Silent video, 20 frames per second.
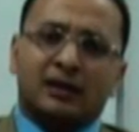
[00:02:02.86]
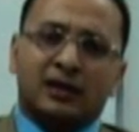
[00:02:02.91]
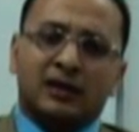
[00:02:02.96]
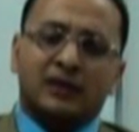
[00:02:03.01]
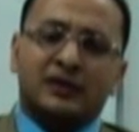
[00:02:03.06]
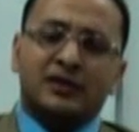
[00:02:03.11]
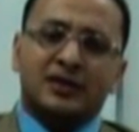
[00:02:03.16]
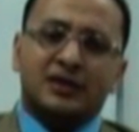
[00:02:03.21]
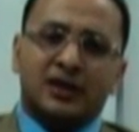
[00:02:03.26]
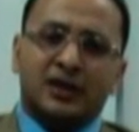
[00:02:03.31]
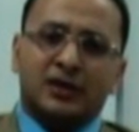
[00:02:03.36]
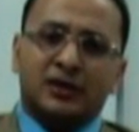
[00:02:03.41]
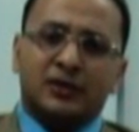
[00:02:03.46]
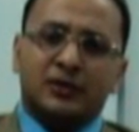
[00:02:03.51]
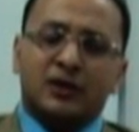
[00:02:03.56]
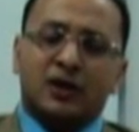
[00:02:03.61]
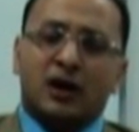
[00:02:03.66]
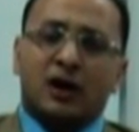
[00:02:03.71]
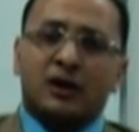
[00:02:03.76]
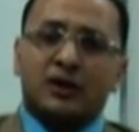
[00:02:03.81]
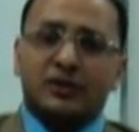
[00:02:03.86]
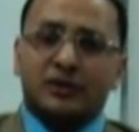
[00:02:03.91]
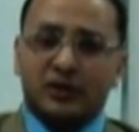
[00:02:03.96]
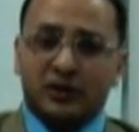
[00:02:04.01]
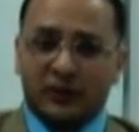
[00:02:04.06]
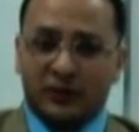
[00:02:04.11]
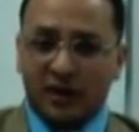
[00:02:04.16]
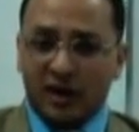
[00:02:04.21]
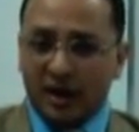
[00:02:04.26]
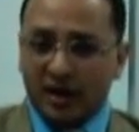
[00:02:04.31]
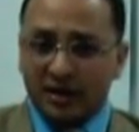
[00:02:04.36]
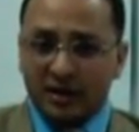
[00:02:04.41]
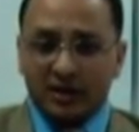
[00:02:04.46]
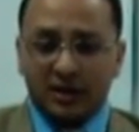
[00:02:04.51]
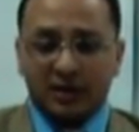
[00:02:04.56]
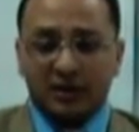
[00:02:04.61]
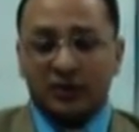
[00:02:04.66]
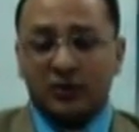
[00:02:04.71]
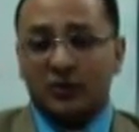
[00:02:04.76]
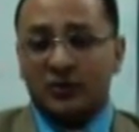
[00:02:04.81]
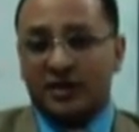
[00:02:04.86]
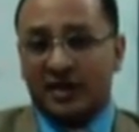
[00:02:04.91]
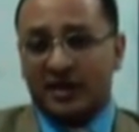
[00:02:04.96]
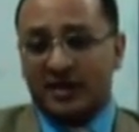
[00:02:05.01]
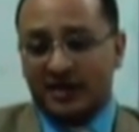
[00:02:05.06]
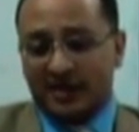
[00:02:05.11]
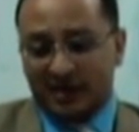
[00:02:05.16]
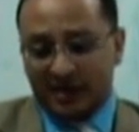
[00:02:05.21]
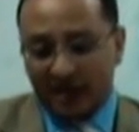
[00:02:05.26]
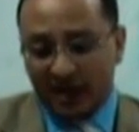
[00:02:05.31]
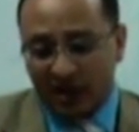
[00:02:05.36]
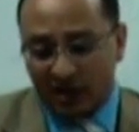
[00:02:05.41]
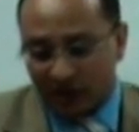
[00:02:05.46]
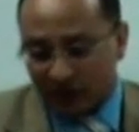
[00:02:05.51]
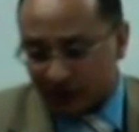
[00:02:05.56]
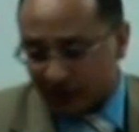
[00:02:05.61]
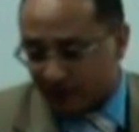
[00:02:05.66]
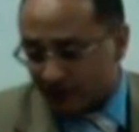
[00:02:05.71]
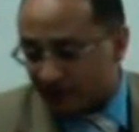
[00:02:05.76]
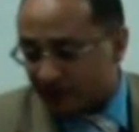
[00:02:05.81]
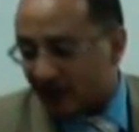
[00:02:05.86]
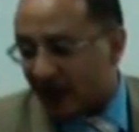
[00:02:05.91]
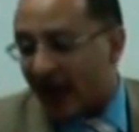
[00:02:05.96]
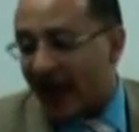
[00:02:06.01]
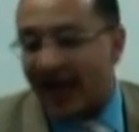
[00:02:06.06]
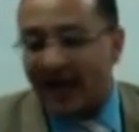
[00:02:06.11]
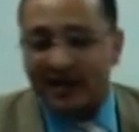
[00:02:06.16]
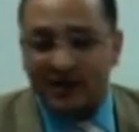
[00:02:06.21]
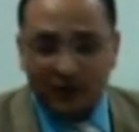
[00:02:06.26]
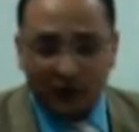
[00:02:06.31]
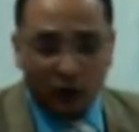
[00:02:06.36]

levels here are divided into 6 stages as